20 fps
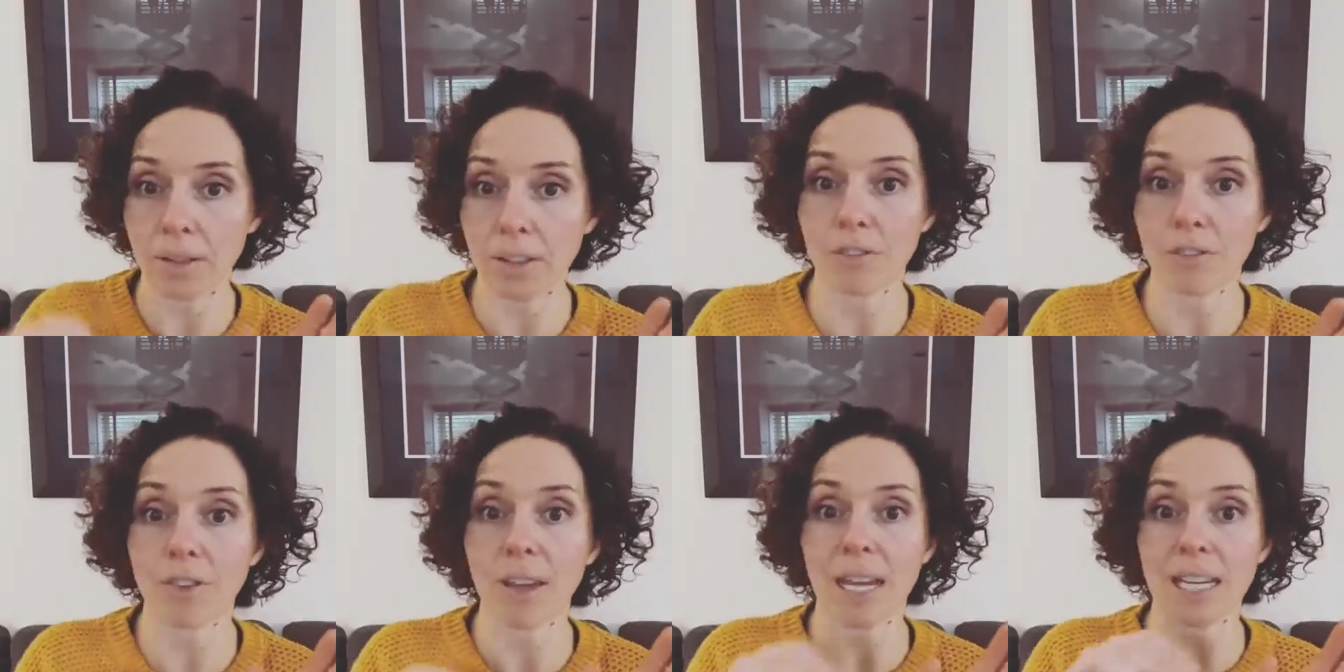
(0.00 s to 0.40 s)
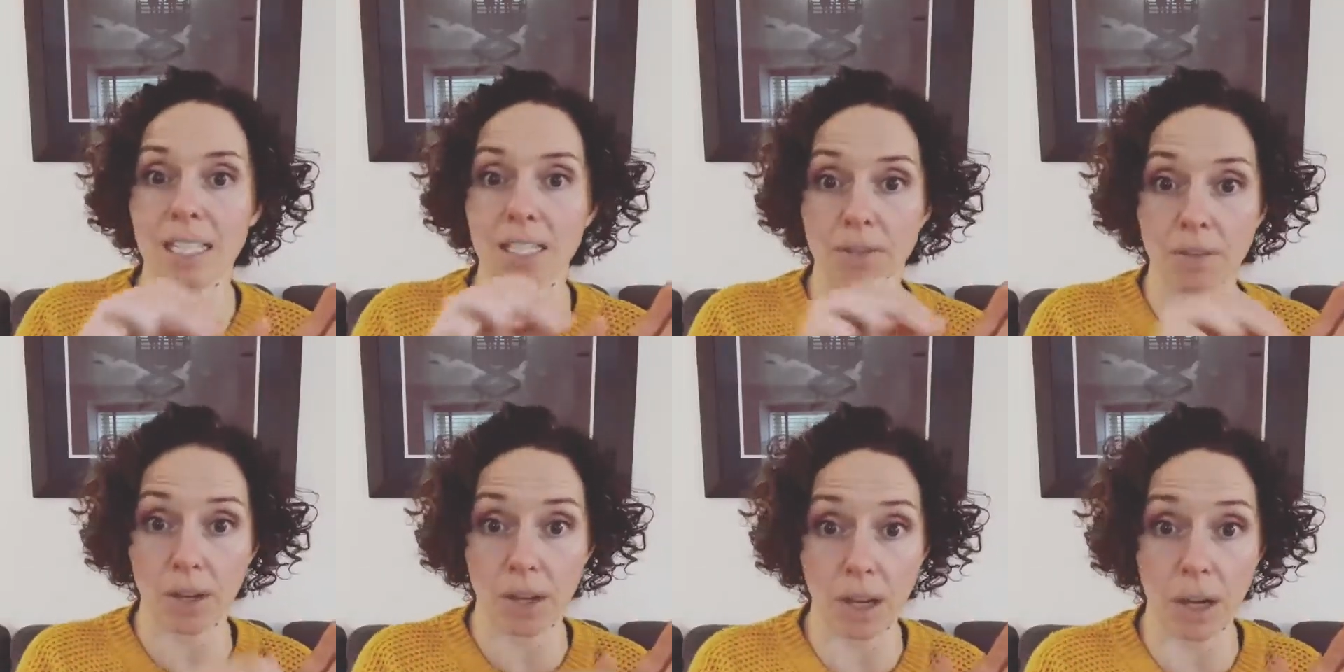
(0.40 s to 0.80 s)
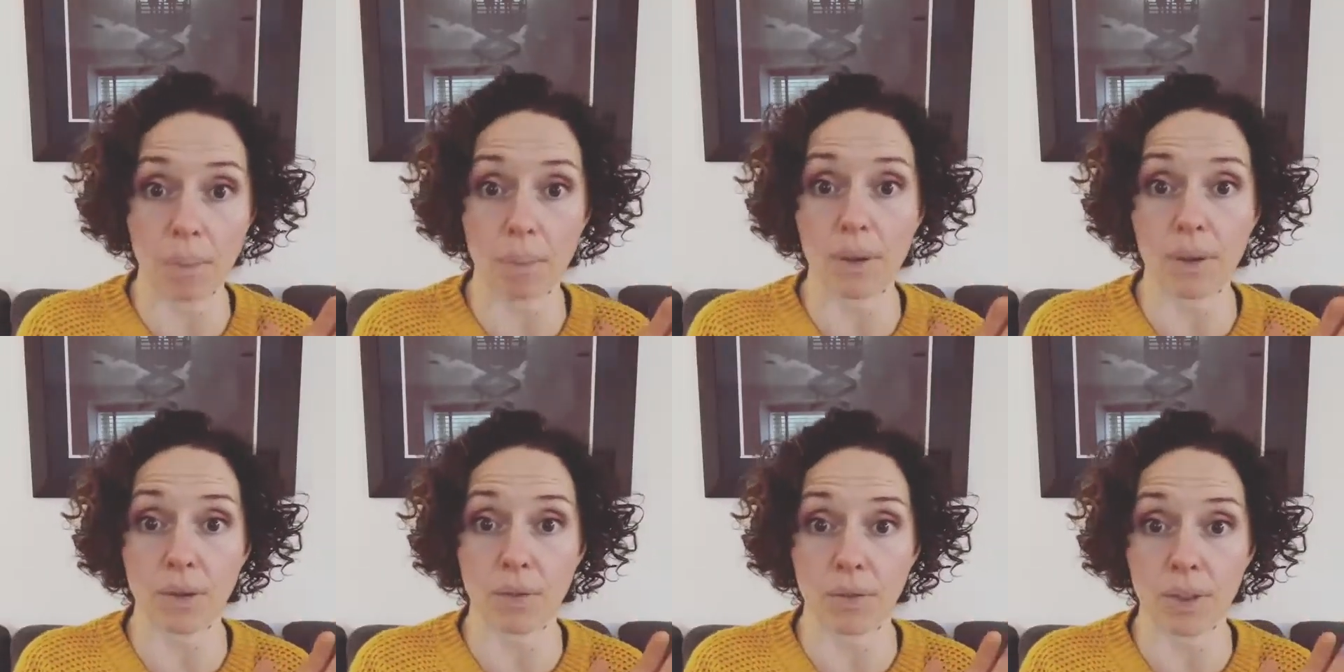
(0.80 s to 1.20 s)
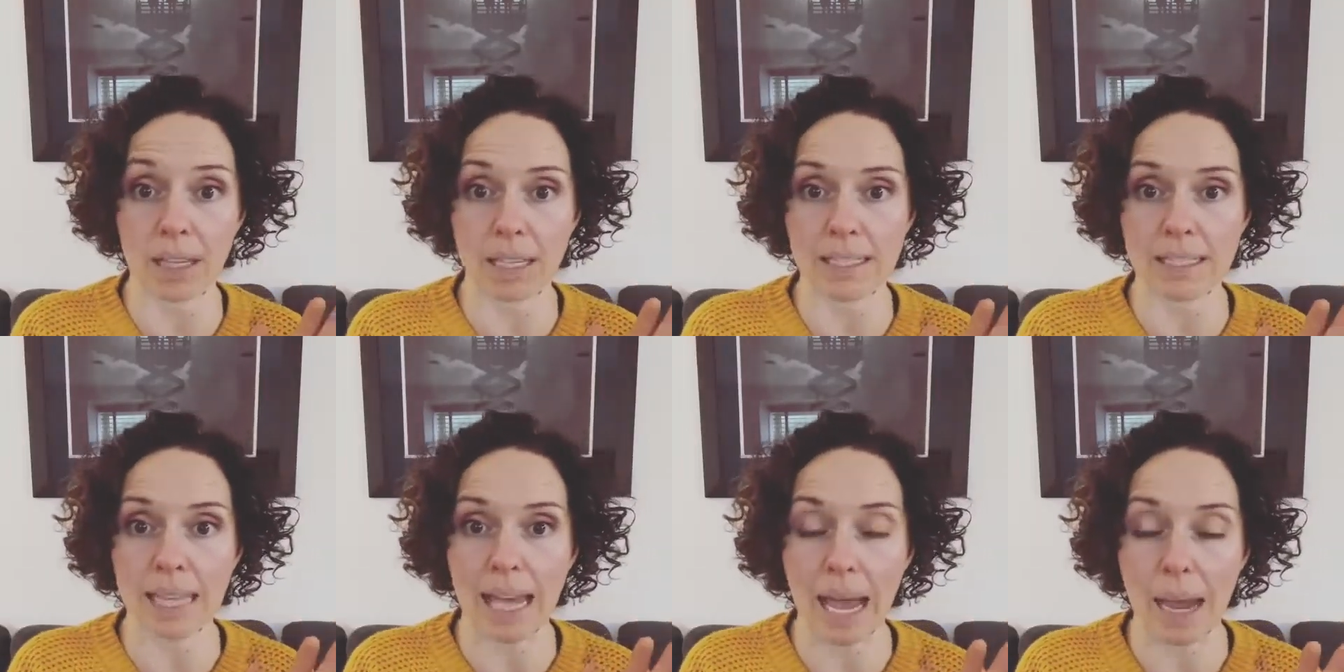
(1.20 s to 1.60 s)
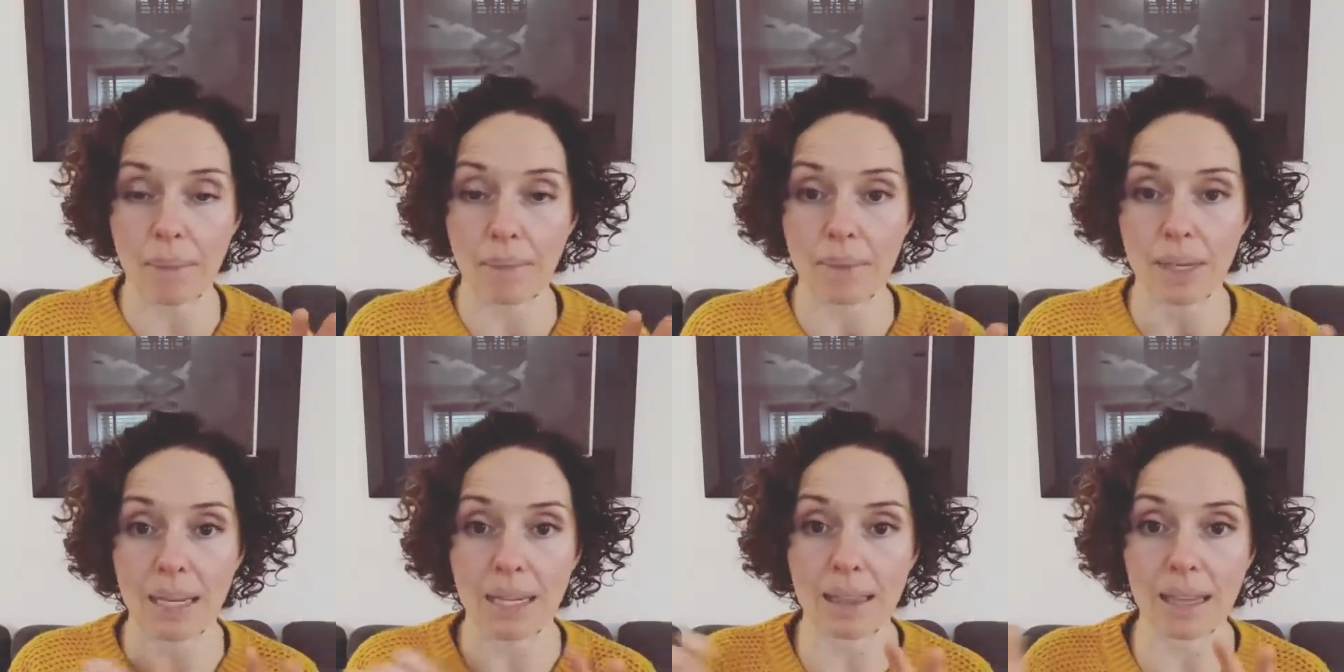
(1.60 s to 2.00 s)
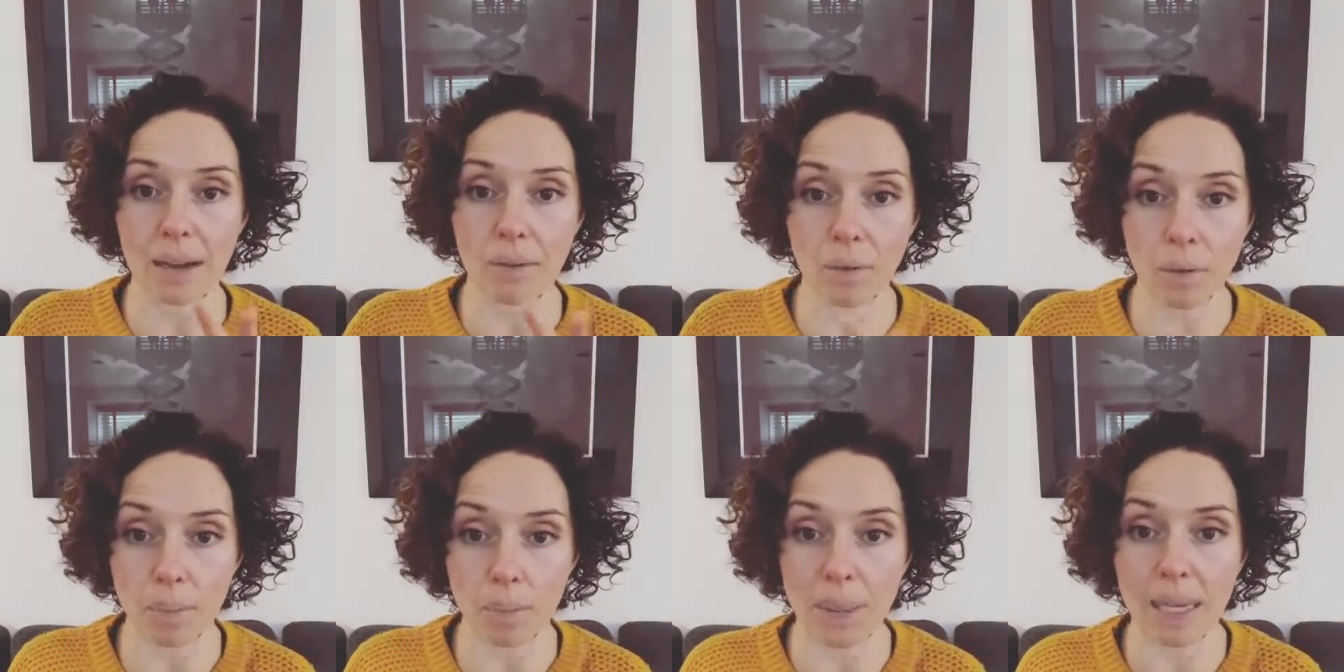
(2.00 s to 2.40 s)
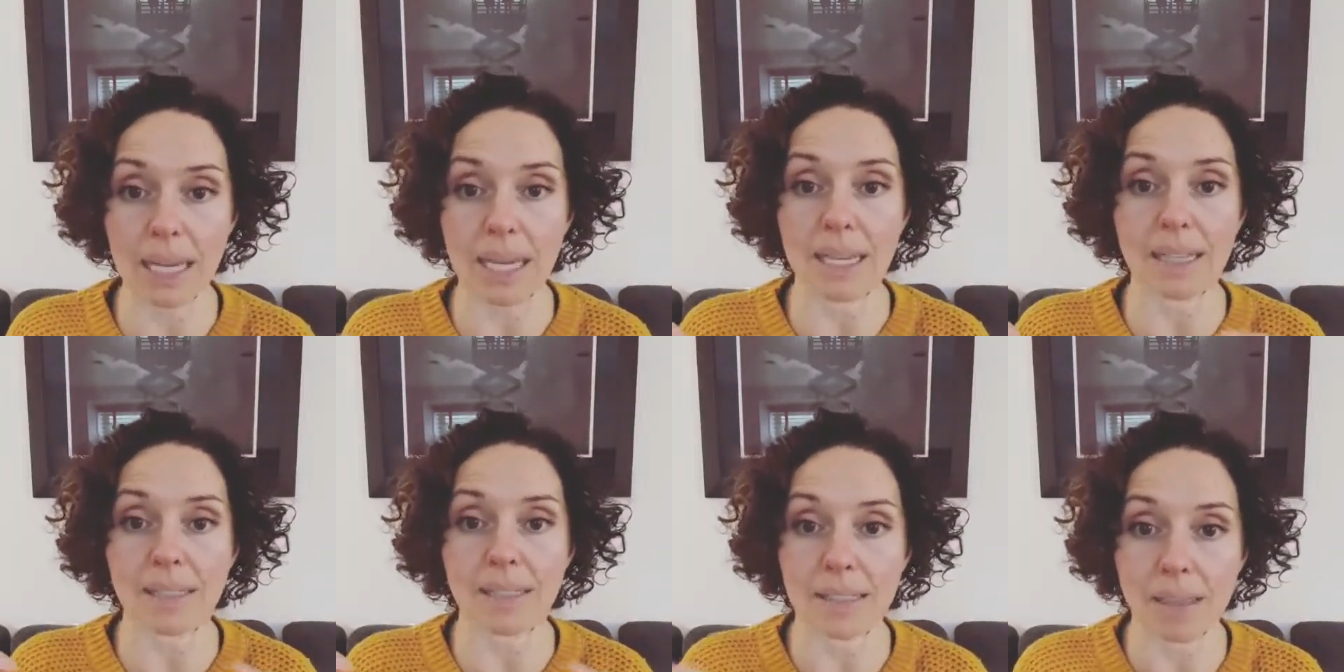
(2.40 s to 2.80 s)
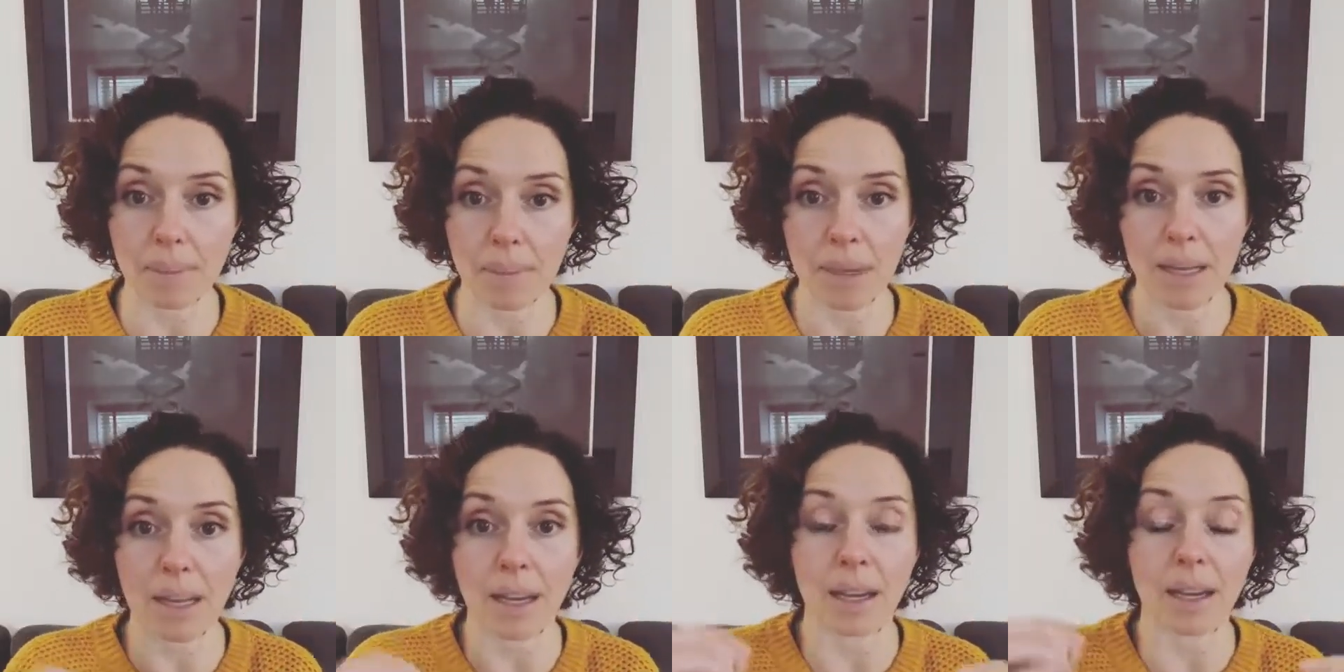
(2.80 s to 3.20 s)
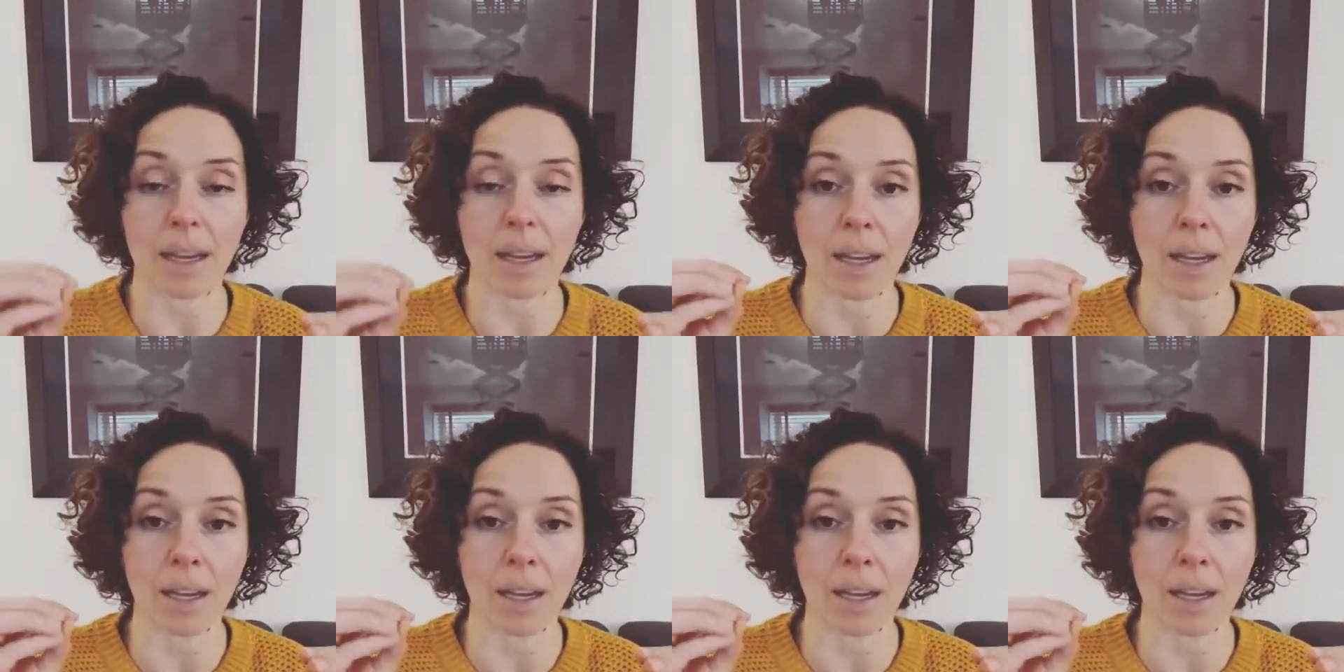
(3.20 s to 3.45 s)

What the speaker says: effect of a couple of things happening that repeat a similar,